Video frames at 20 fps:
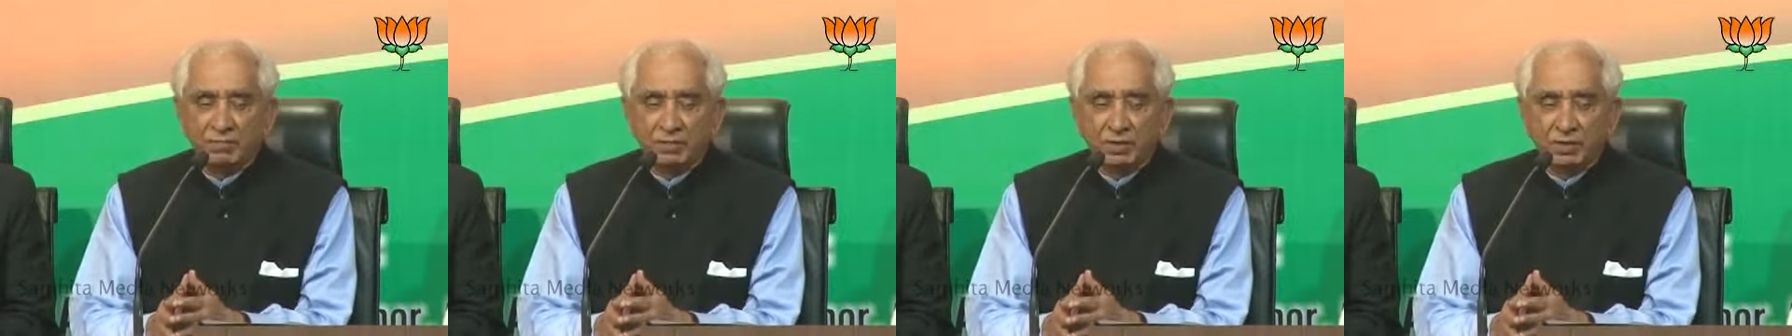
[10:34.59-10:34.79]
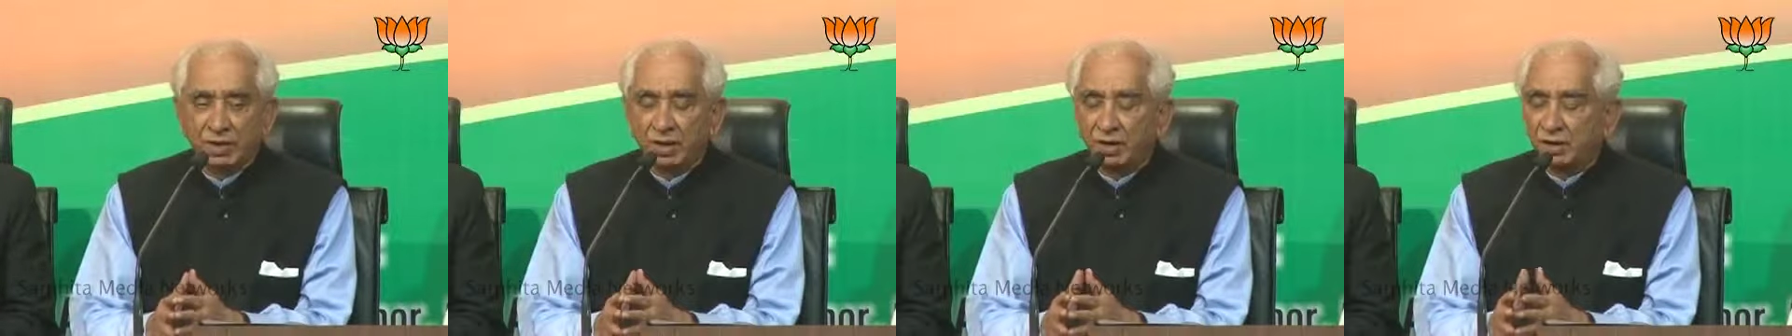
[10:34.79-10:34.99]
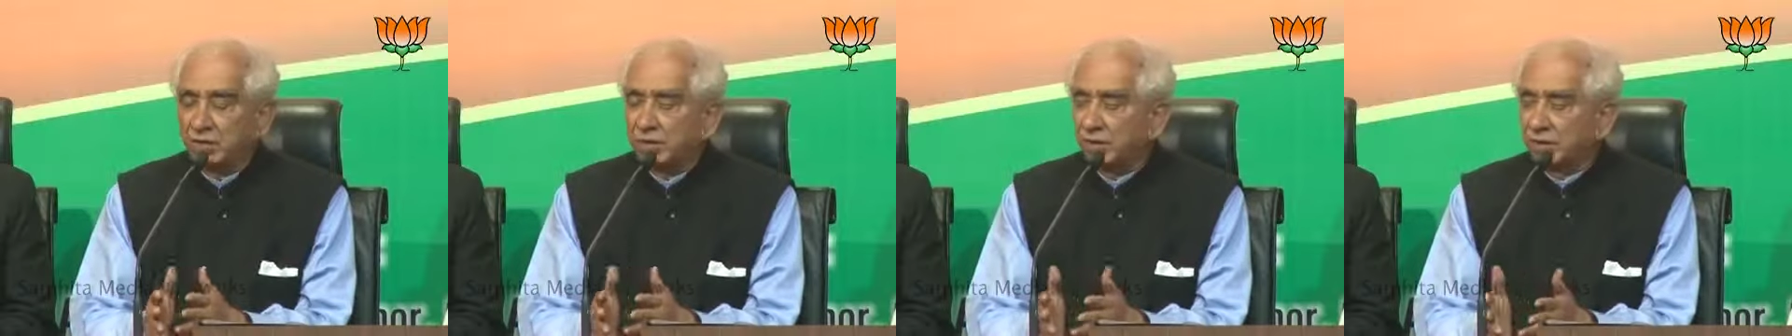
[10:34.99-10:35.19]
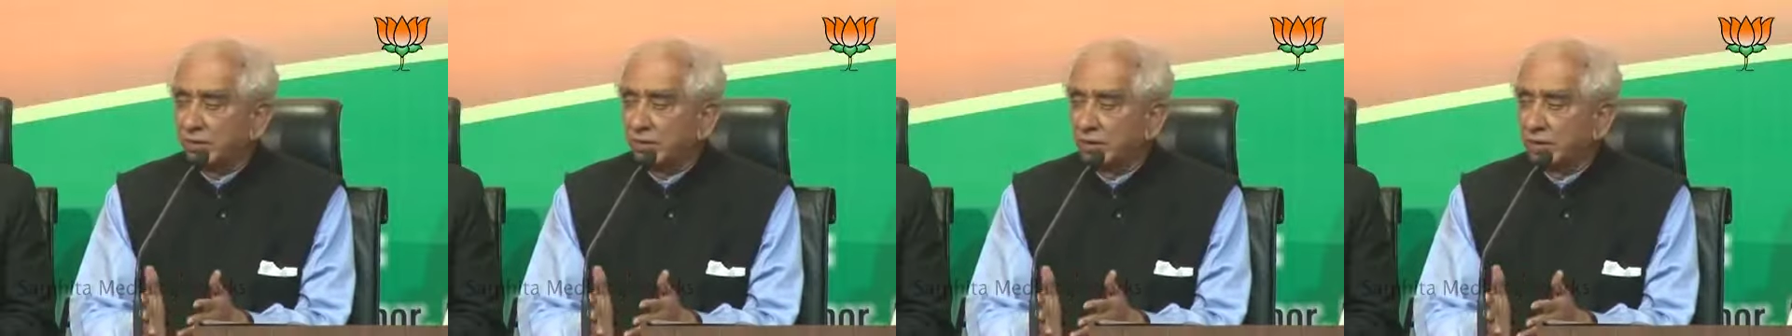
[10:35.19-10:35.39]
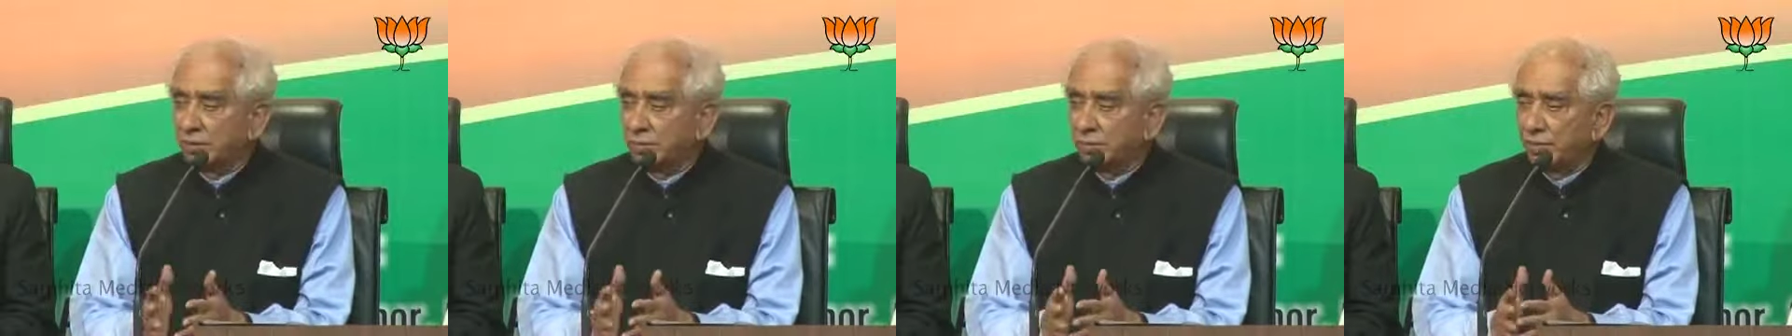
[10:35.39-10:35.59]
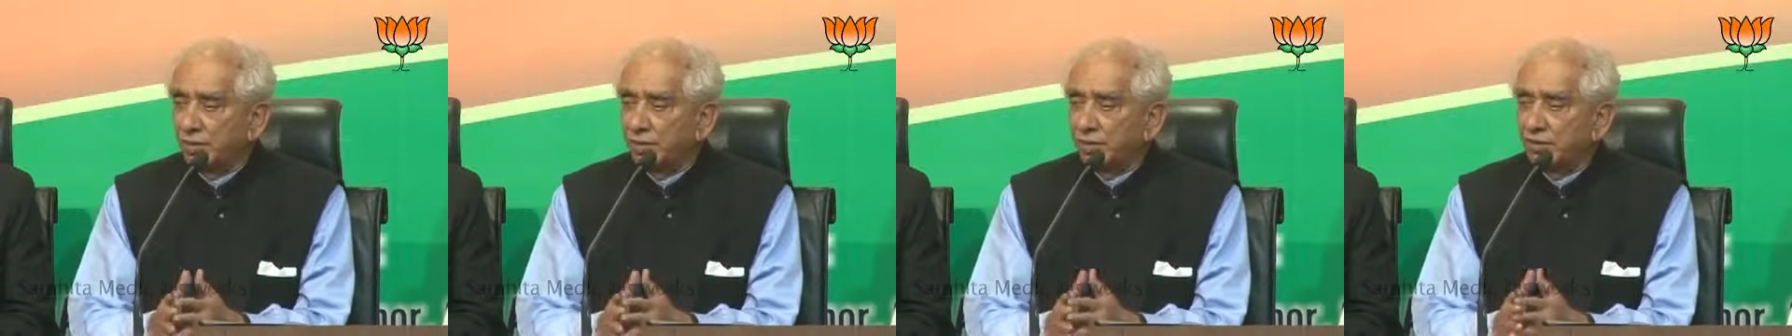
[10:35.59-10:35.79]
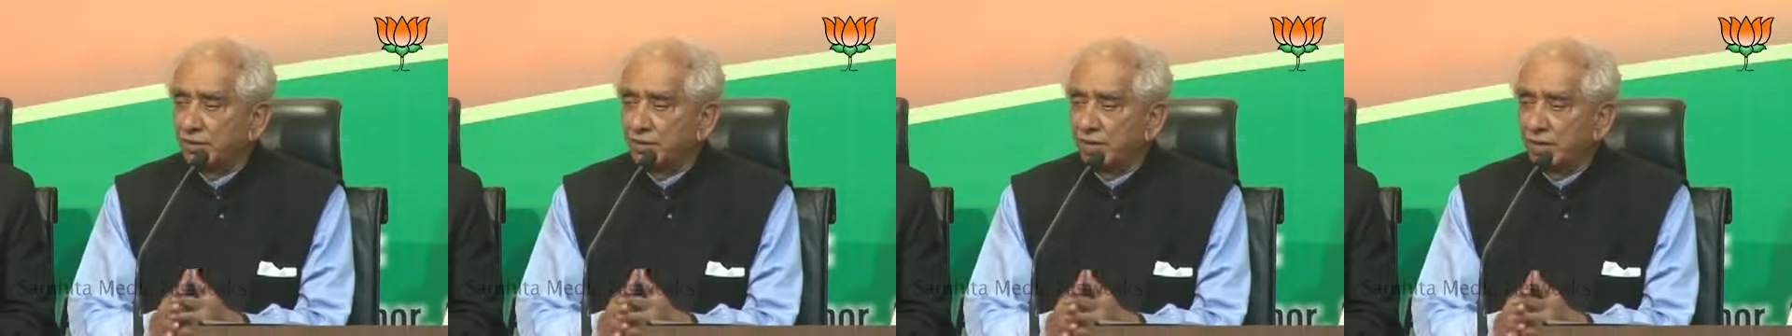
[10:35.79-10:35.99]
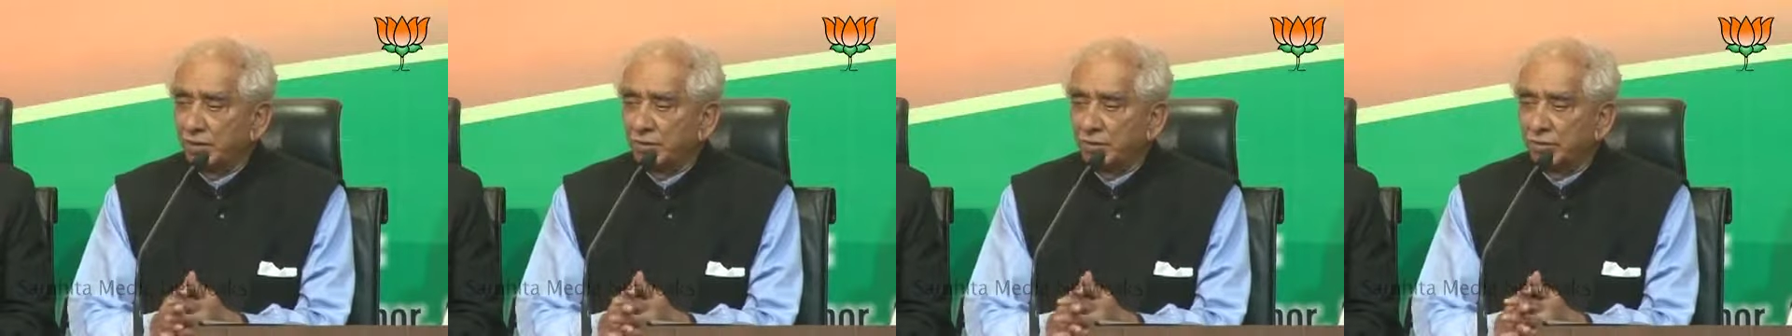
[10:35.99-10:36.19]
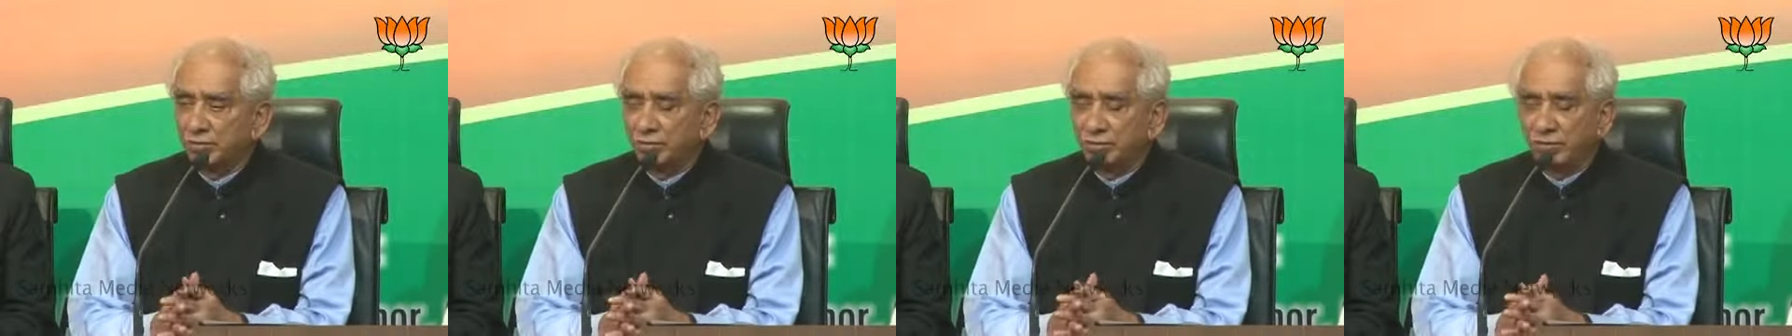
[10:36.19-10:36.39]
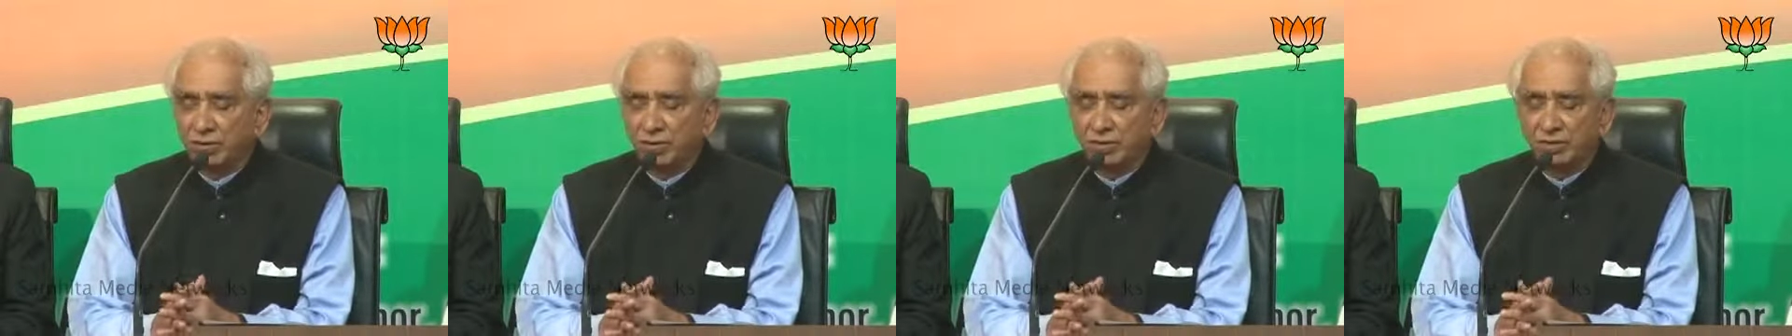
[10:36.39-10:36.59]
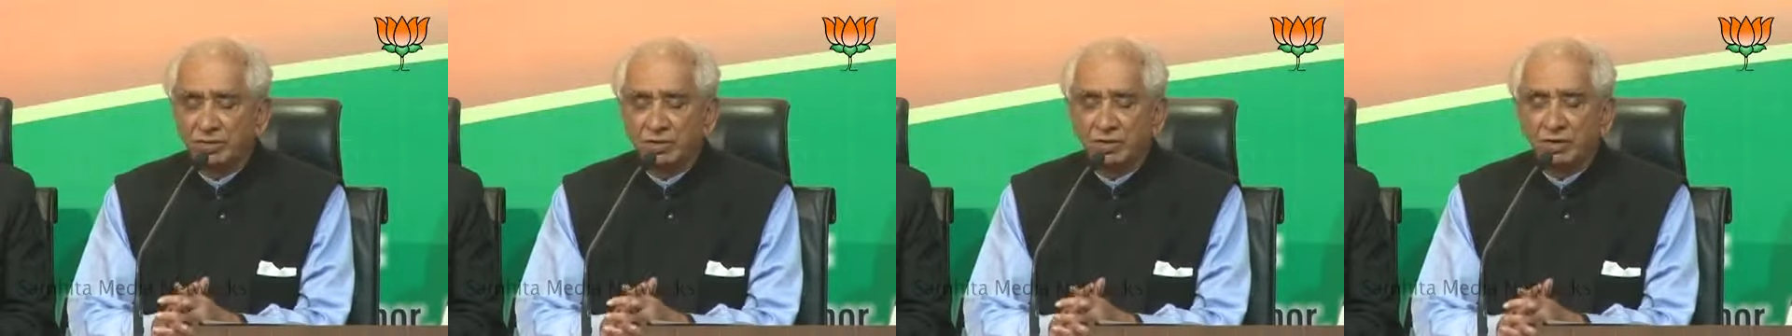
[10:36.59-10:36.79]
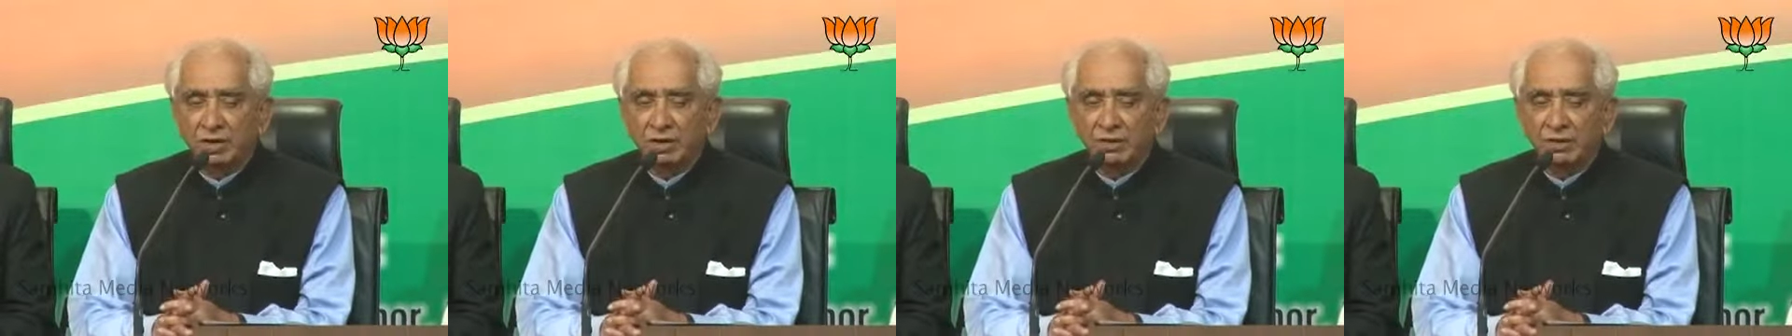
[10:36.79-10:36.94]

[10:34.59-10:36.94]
that Vajpayee ji had to face.